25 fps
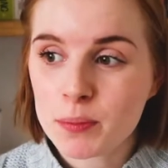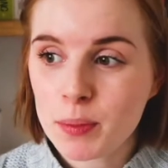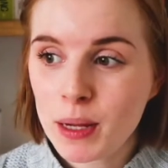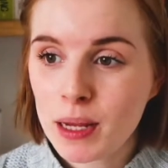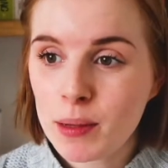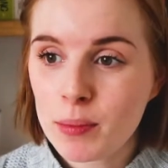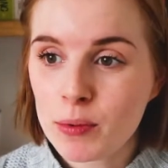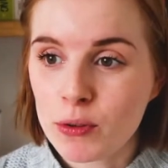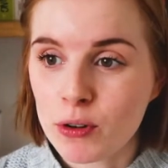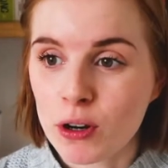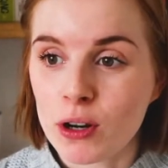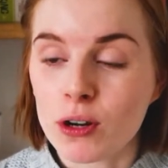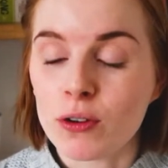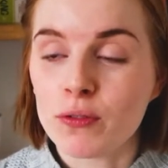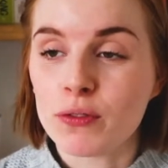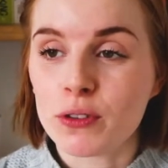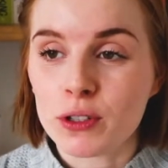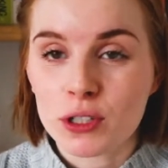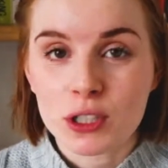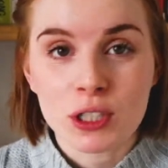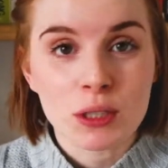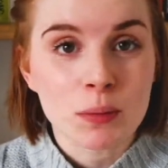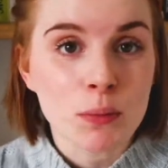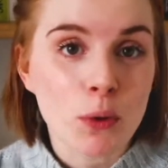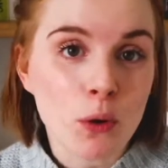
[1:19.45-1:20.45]
baby grow for
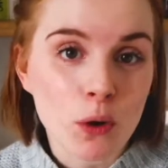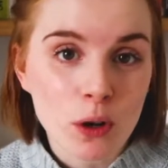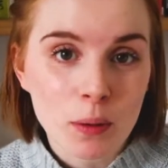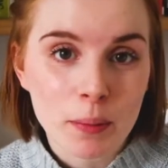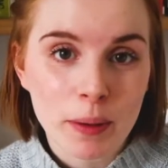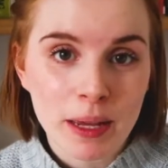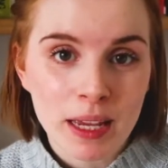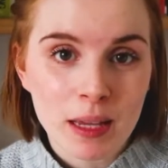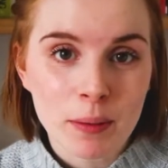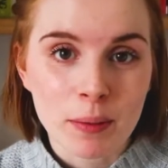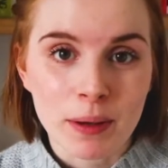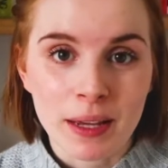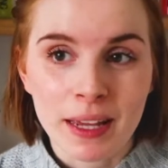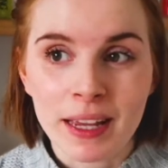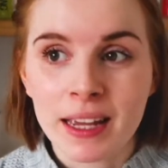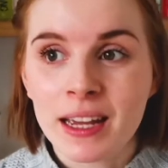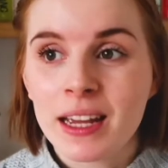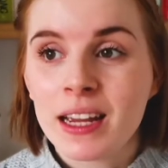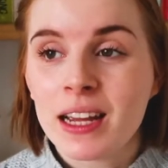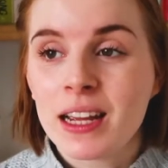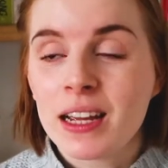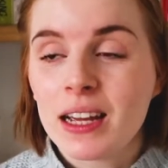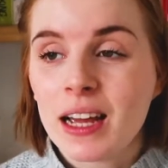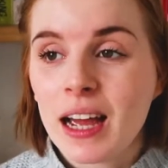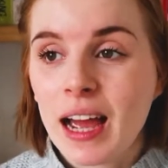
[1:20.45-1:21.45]
a small
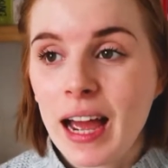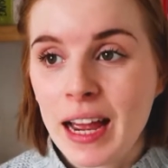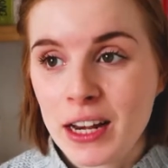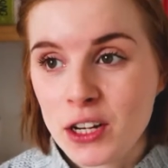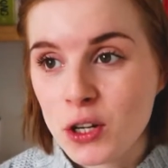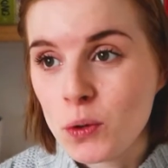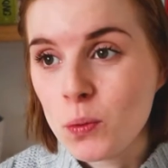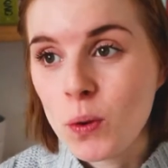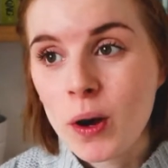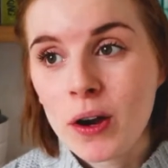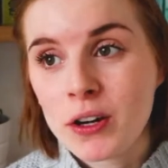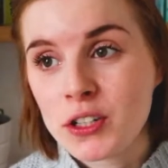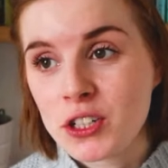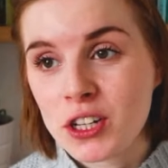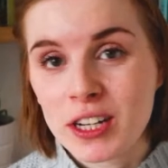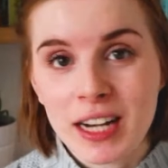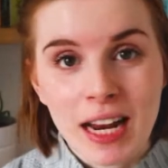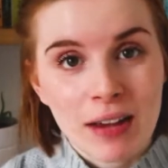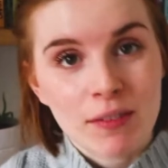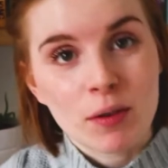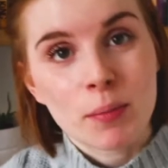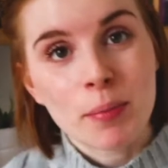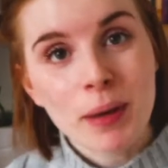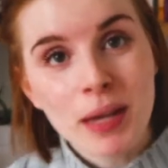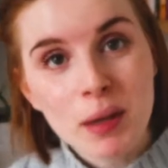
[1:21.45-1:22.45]
baby and you're worried you're going to
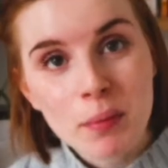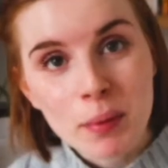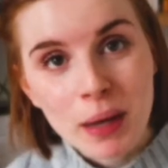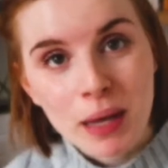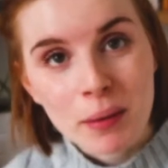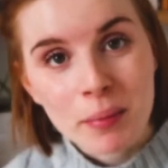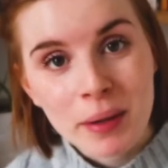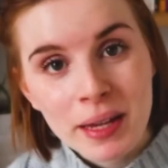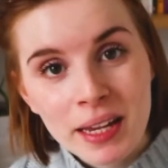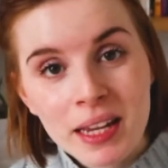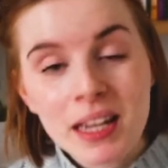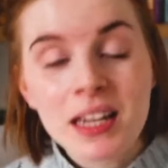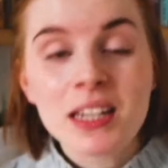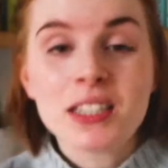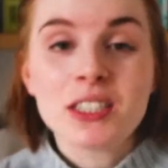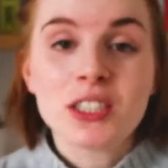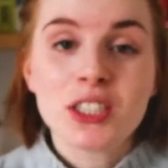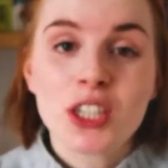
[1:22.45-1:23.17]
have a big baby,